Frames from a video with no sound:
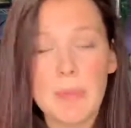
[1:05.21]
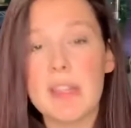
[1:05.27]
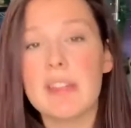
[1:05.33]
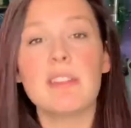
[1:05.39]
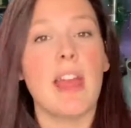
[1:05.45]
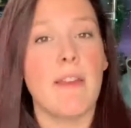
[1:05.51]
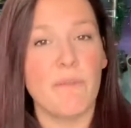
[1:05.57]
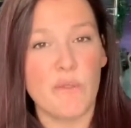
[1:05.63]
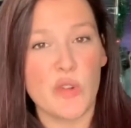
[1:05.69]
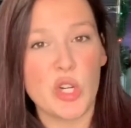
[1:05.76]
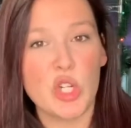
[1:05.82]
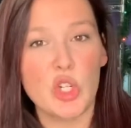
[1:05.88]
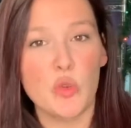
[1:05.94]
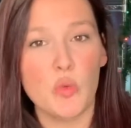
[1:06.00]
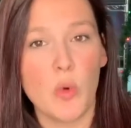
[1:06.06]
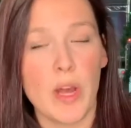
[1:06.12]
It's time for a
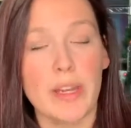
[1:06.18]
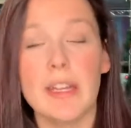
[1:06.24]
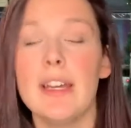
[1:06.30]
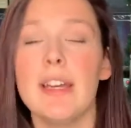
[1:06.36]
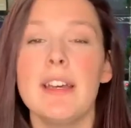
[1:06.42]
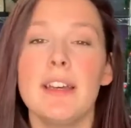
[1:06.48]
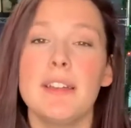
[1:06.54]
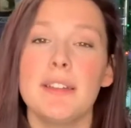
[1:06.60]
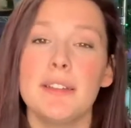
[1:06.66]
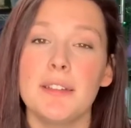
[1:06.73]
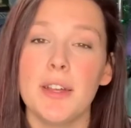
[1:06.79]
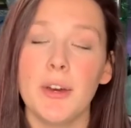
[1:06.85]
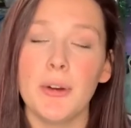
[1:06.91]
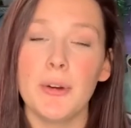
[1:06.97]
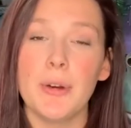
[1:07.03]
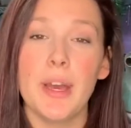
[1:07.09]
new one.
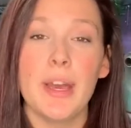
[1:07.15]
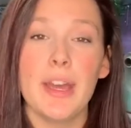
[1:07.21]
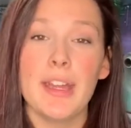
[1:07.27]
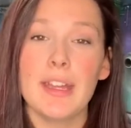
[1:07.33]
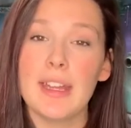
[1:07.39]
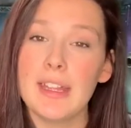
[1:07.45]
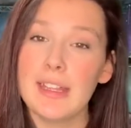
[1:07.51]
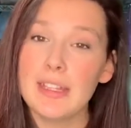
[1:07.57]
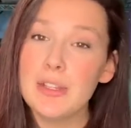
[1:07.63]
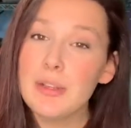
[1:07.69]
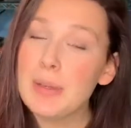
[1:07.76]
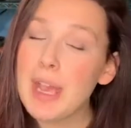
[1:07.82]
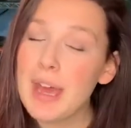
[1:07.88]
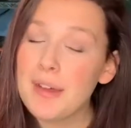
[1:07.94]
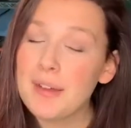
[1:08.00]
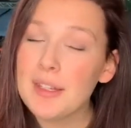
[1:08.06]
So new
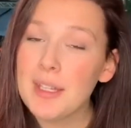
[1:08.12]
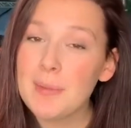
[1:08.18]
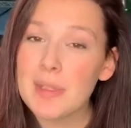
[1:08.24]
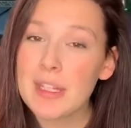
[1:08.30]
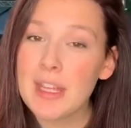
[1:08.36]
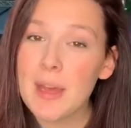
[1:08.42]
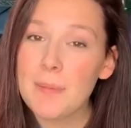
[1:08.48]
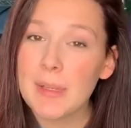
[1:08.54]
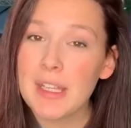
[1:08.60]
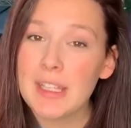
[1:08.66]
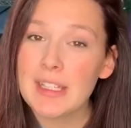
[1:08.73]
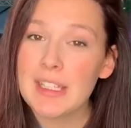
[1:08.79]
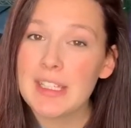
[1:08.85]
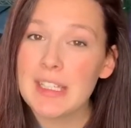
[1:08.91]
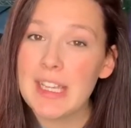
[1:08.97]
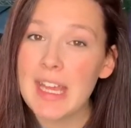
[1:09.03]
calcium is coming in
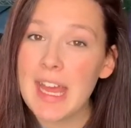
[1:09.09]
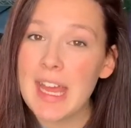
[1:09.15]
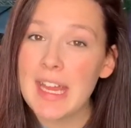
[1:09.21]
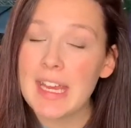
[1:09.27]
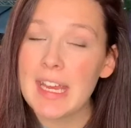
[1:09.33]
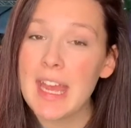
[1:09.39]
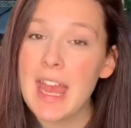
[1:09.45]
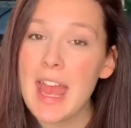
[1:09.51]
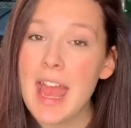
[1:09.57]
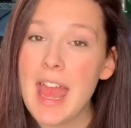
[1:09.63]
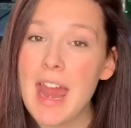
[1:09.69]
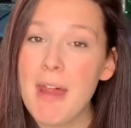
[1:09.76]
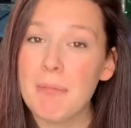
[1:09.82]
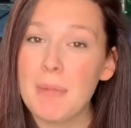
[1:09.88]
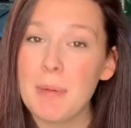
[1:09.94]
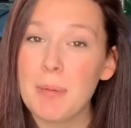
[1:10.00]
today,
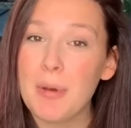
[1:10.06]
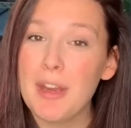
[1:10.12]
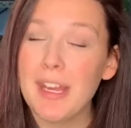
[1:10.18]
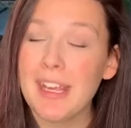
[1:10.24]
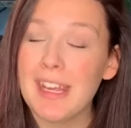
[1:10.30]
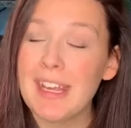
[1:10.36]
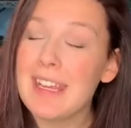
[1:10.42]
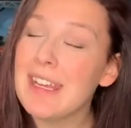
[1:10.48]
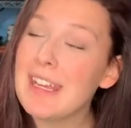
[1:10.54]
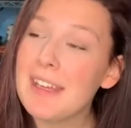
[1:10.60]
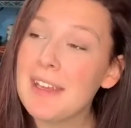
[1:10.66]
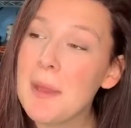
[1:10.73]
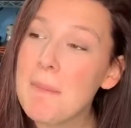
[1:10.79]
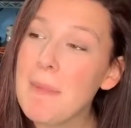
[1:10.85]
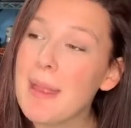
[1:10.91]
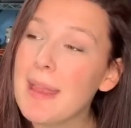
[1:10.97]
and I'll be putting it
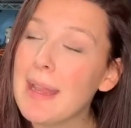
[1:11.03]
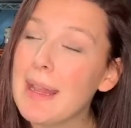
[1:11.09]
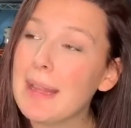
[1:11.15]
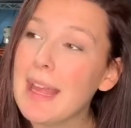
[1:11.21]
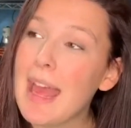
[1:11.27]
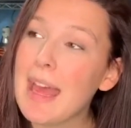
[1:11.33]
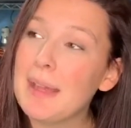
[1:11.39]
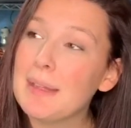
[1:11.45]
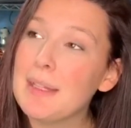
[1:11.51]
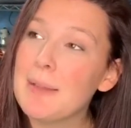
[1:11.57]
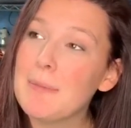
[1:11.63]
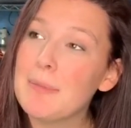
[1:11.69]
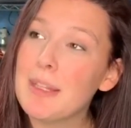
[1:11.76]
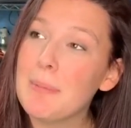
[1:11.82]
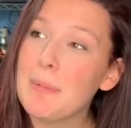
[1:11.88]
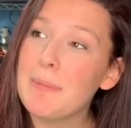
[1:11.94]
in my little
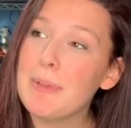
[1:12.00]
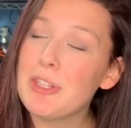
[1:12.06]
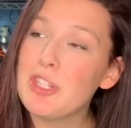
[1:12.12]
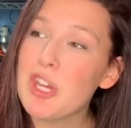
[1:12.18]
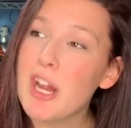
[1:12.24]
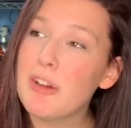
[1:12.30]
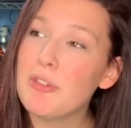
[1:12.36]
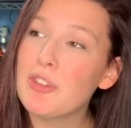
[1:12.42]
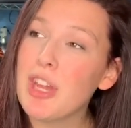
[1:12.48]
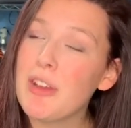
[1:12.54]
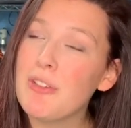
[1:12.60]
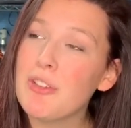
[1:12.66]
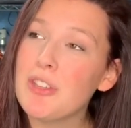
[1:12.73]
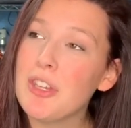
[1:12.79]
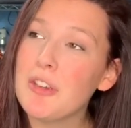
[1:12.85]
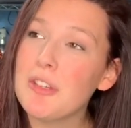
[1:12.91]
calcium supplement jar, which I
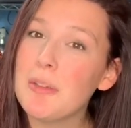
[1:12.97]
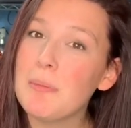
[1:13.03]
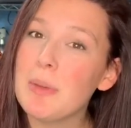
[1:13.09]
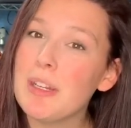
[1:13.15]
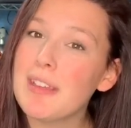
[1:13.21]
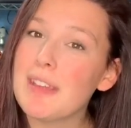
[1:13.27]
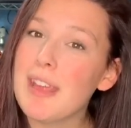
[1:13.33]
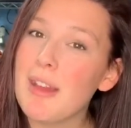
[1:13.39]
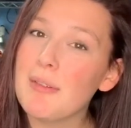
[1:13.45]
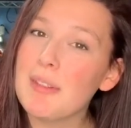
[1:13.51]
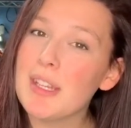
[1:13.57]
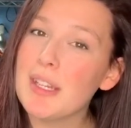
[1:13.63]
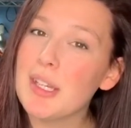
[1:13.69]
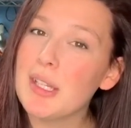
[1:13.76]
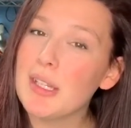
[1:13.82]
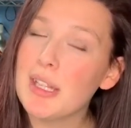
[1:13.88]
will show you, but it's
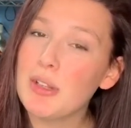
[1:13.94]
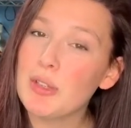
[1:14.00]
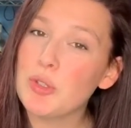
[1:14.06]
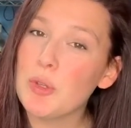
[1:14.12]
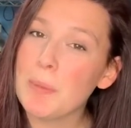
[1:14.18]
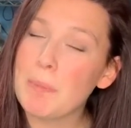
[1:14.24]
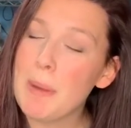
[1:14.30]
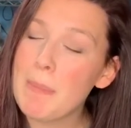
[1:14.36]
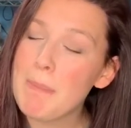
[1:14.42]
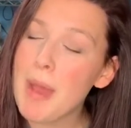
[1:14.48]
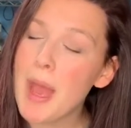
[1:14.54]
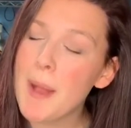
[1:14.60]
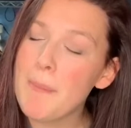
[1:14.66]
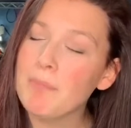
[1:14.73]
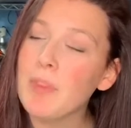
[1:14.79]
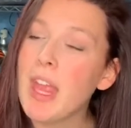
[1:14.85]
downstairs because I was showing my
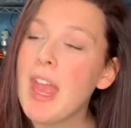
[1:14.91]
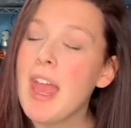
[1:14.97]
mom.